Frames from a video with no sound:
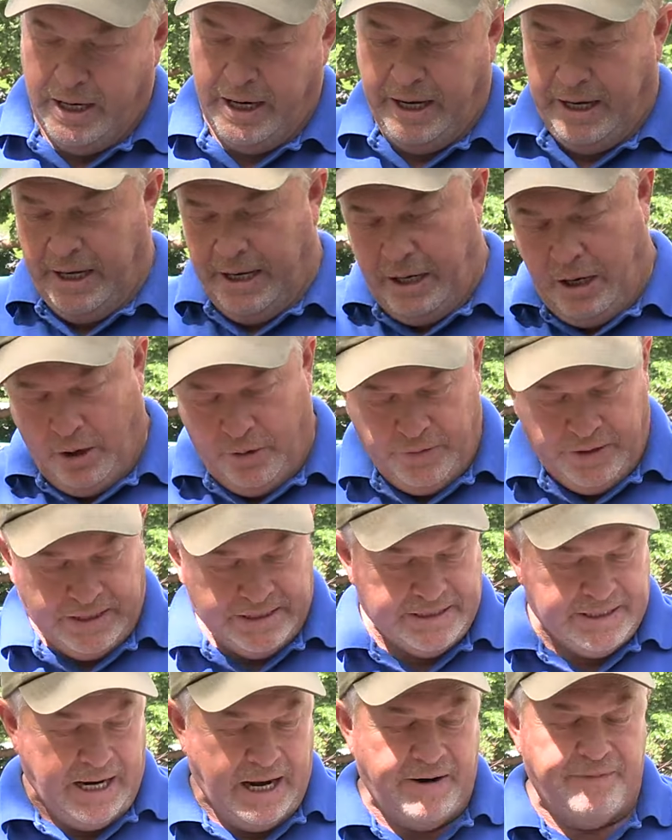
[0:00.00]
And I know these
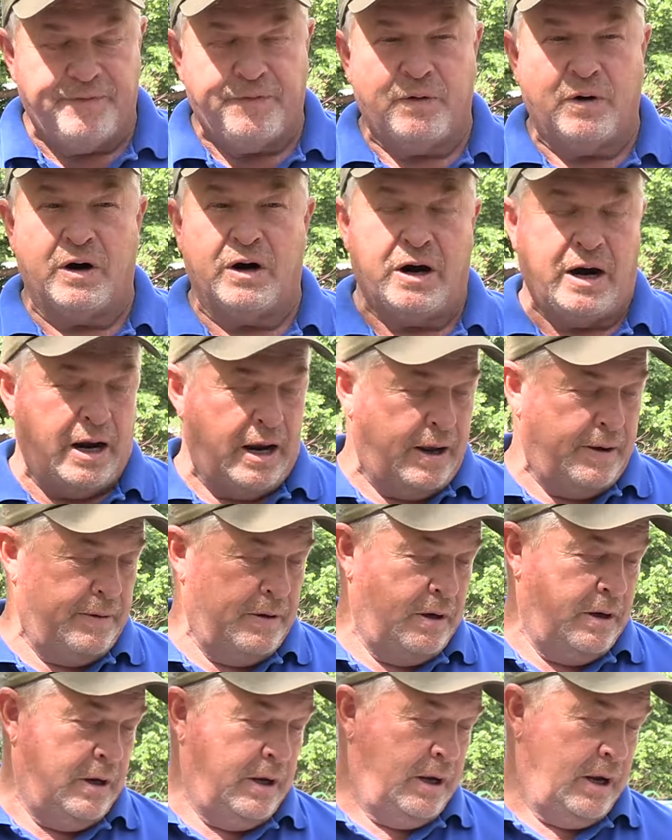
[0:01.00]
say for
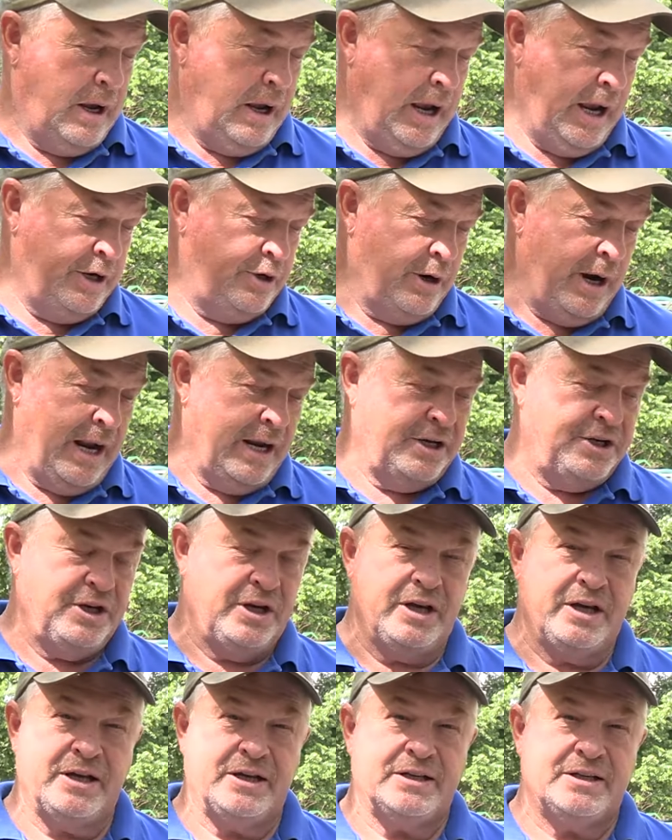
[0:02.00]

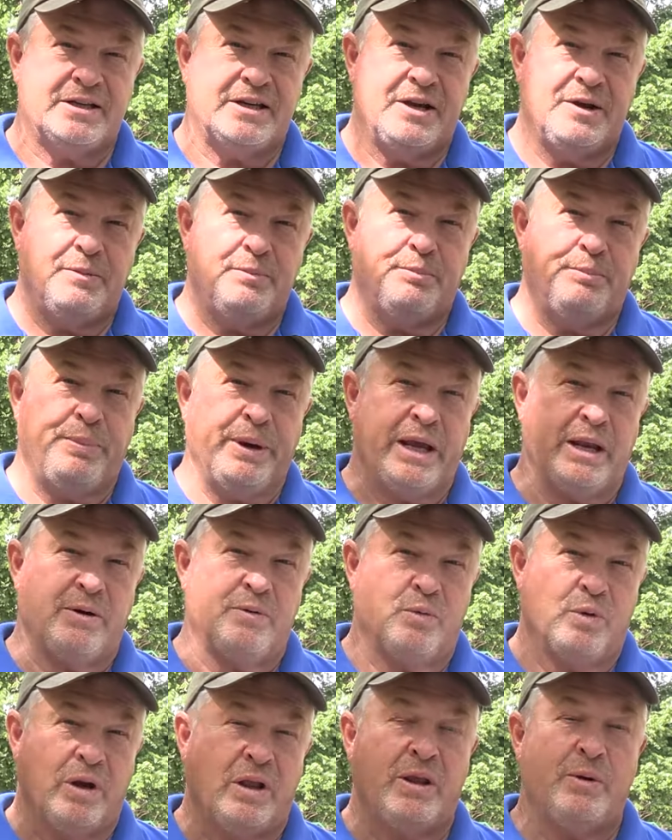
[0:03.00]
hydrangeas, but
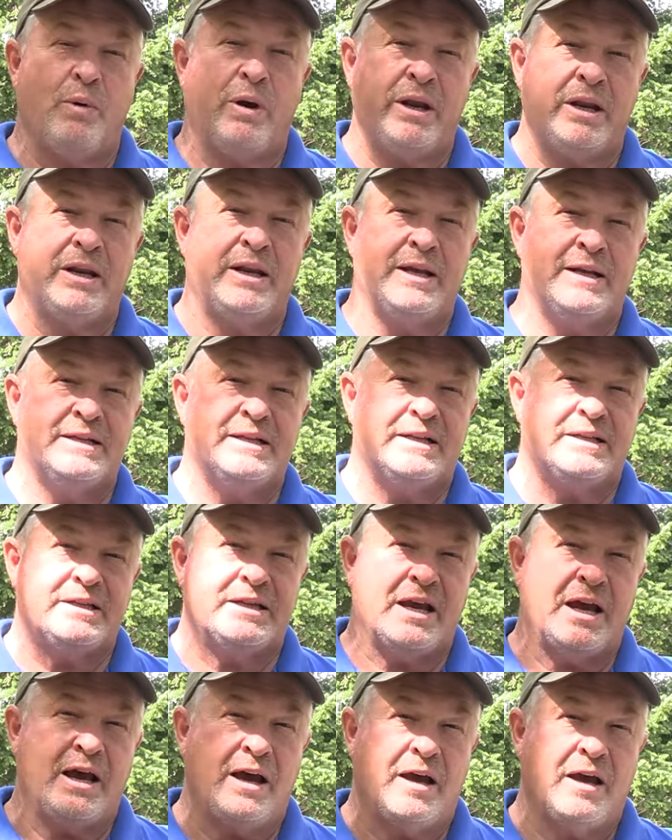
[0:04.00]
really what it is, it's
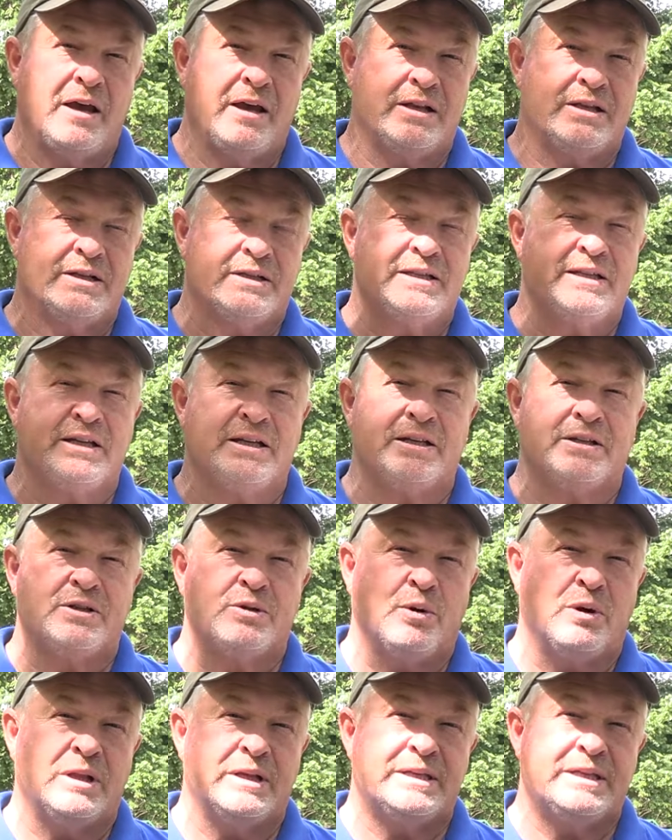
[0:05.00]
a
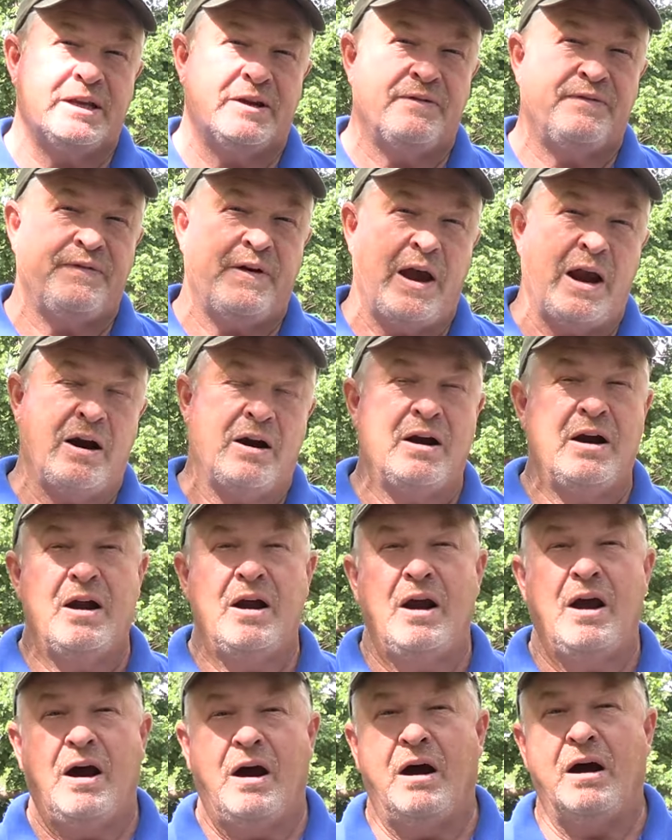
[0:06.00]
soil acidifier.
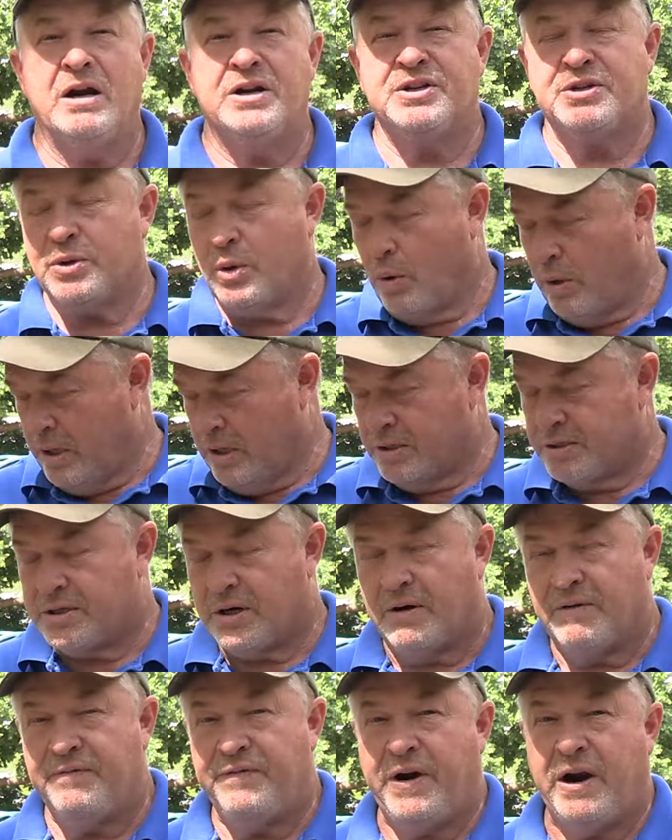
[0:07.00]
Our soils
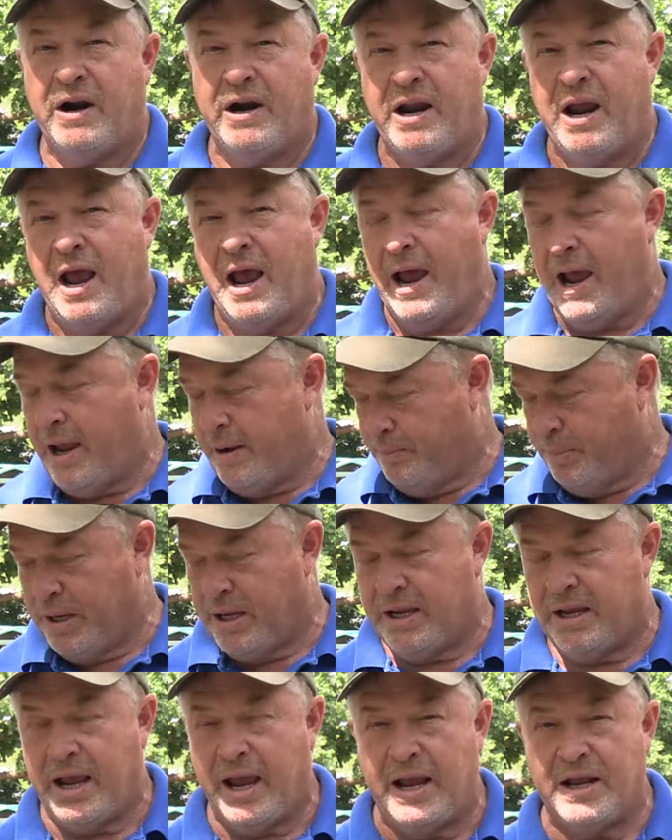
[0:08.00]
are very high
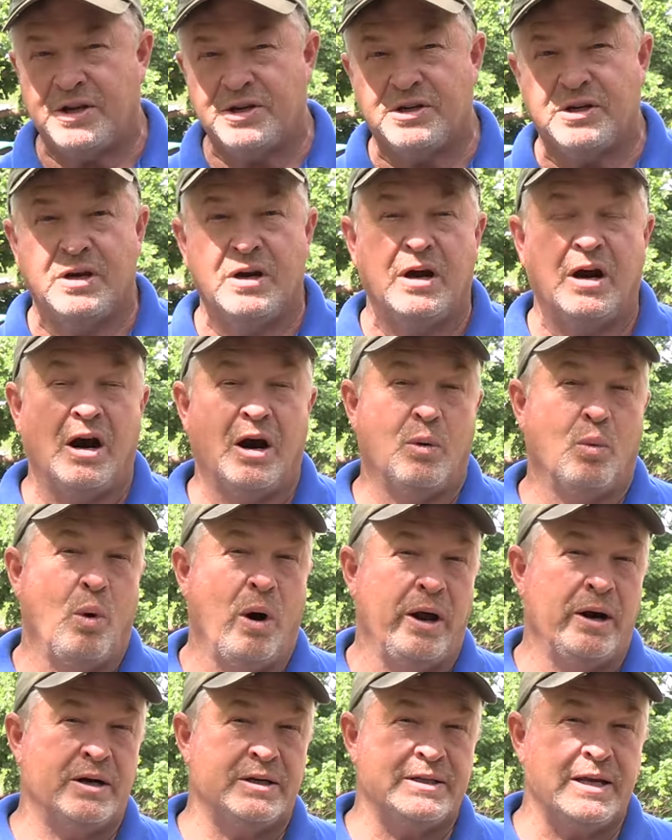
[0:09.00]
pH, our
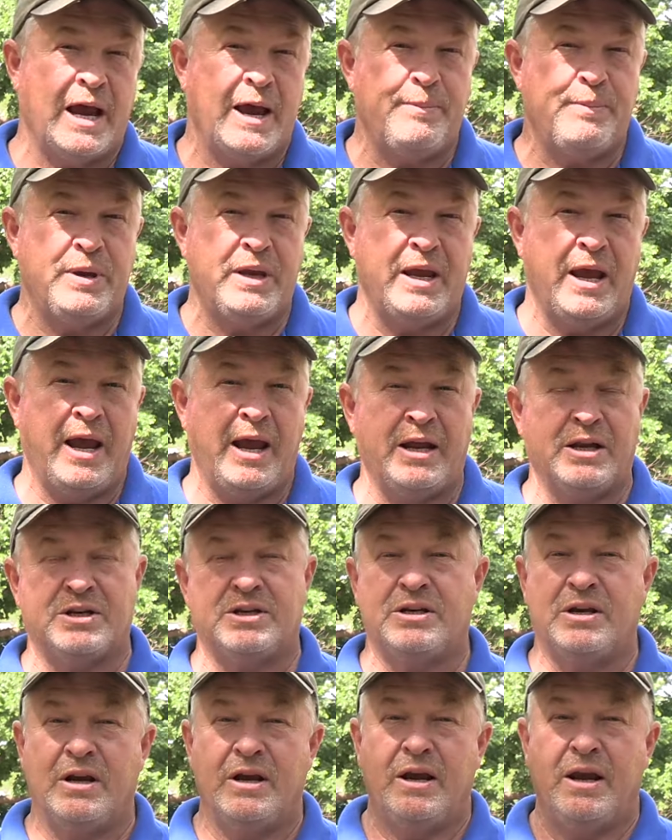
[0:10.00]
water's high pH,